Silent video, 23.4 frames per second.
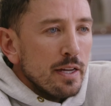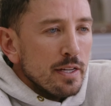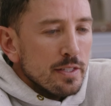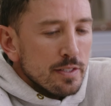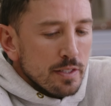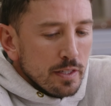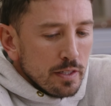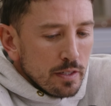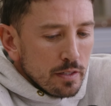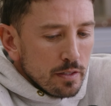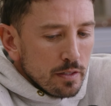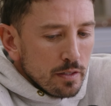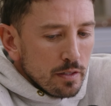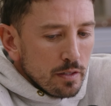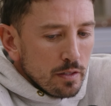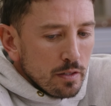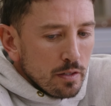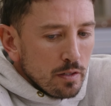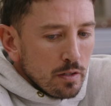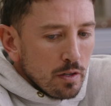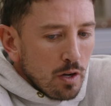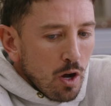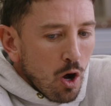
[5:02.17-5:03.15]
Is it
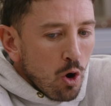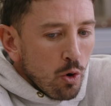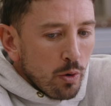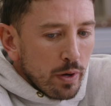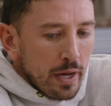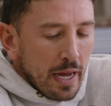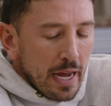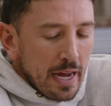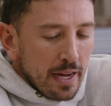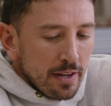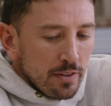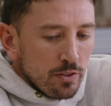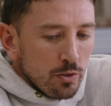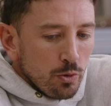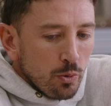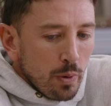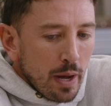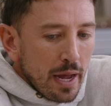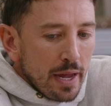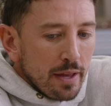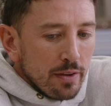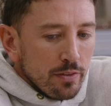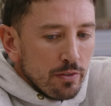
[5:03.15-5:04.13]
okay
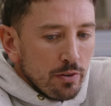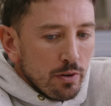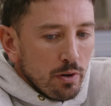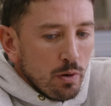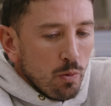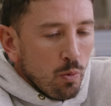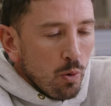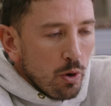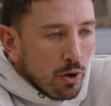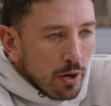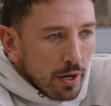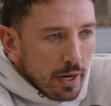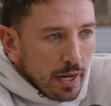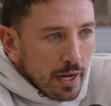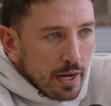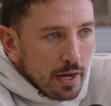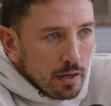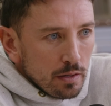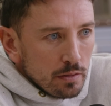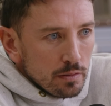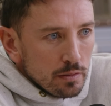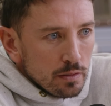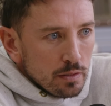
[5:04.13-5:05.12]
to enter a
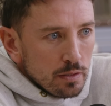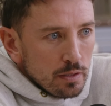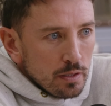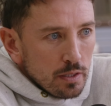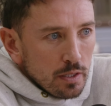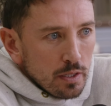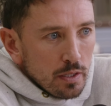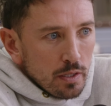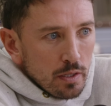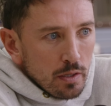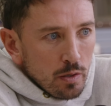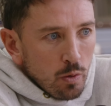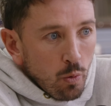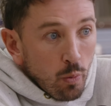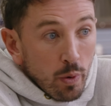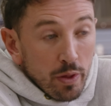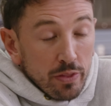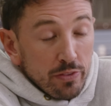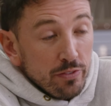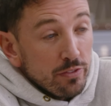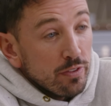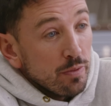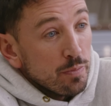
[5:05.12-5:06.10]
workout
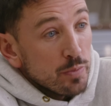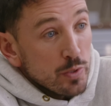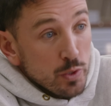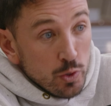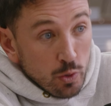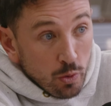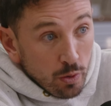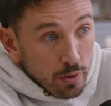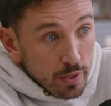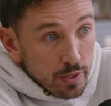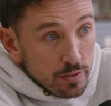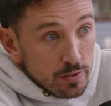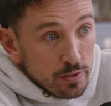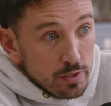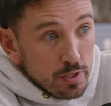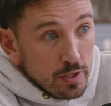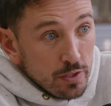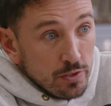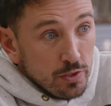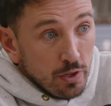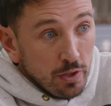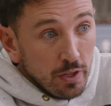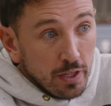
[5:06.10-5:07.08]
with some
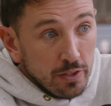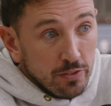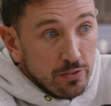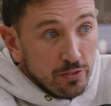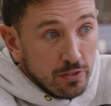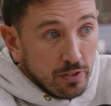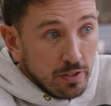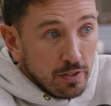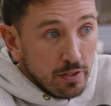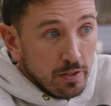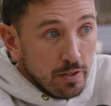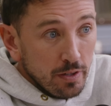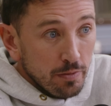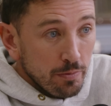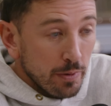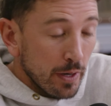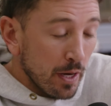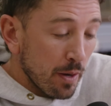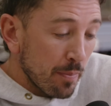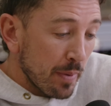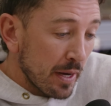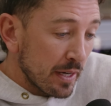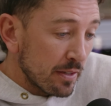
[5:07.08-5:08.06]
soreness? So let's, if
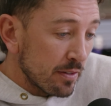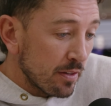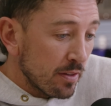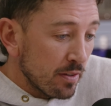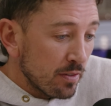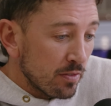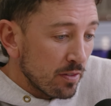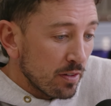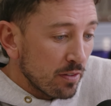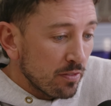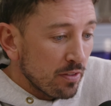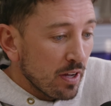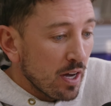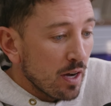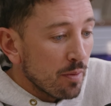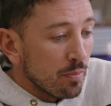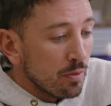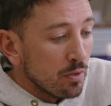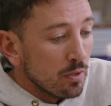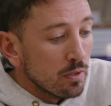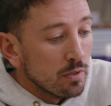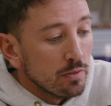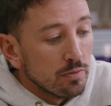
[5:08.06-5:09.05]
we come back to this
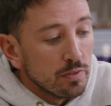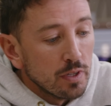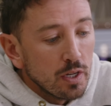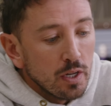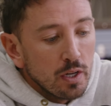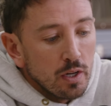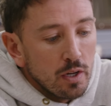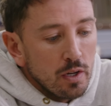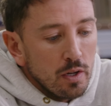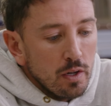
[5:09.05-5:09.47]
example of, mm-hmm.